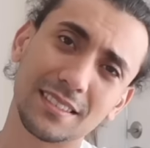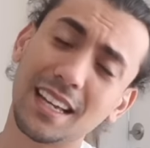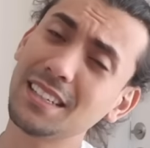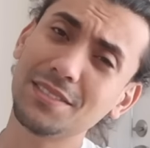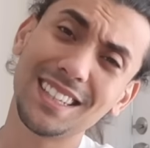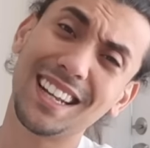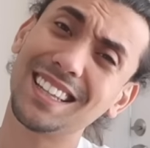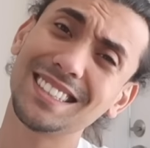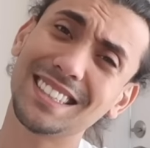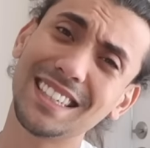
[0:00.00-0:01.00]
Not even what
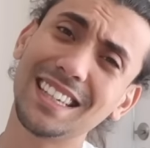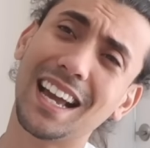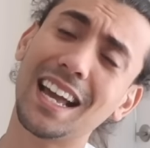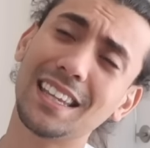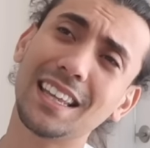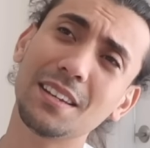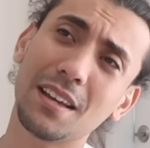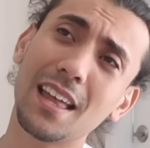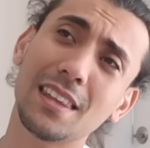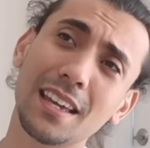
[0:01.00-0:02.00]
I like to eat.
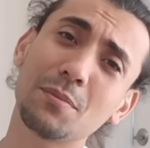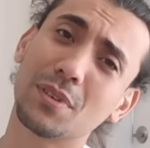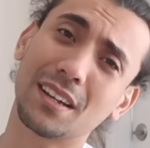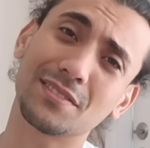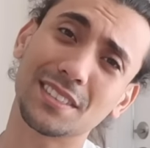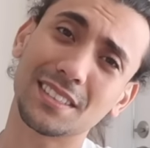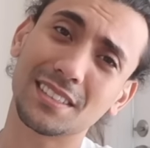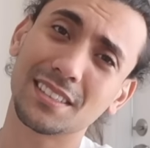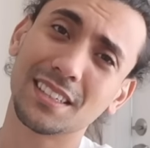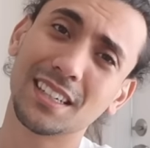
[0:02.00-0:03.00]
I like breakfast.
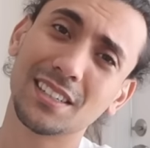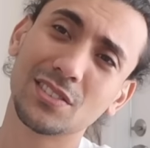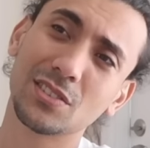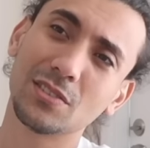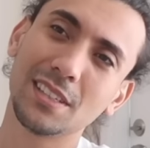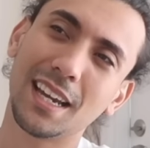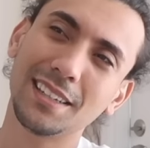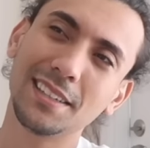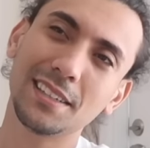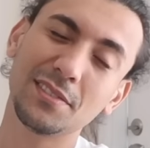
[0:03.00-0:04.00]
So the
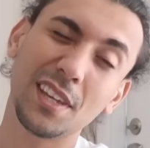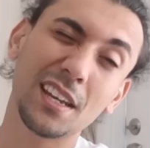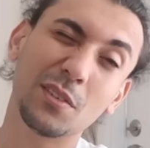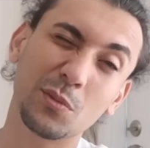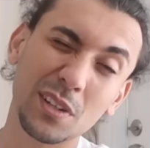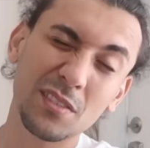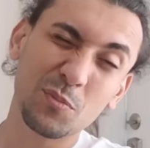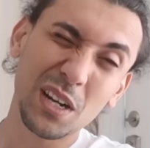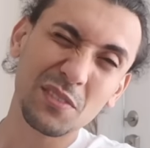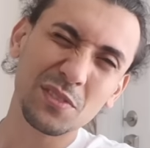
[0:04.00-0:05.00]
idea of getting rid
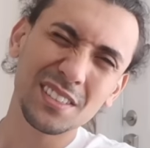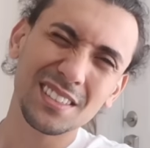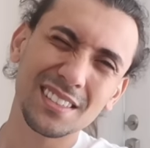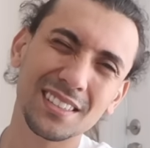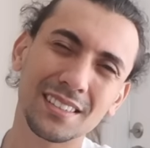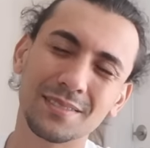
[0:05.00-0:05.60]
of breakfast,